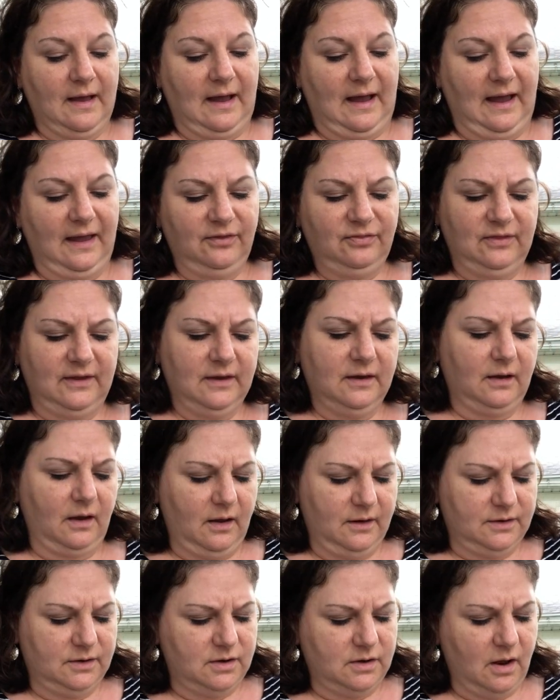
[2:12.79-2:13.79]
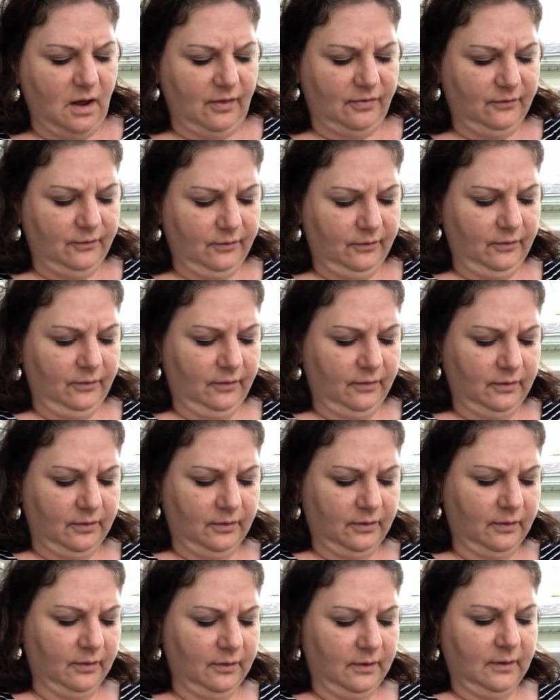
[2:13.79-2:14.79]
I think another
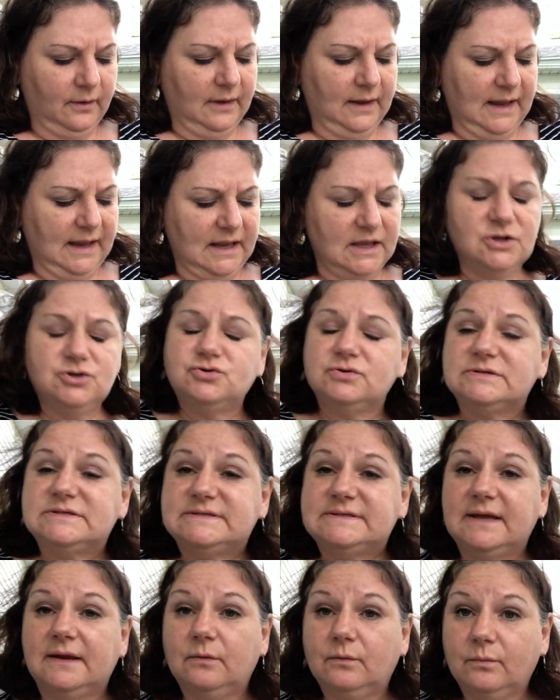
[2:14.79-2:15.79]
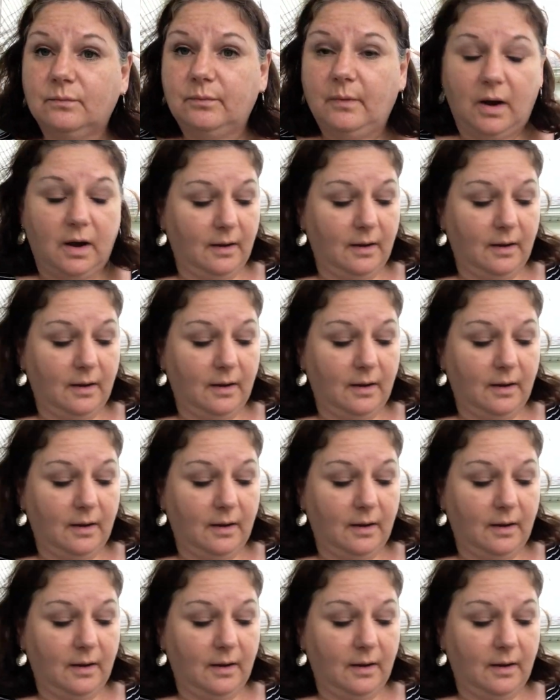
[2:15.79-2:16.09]
interesting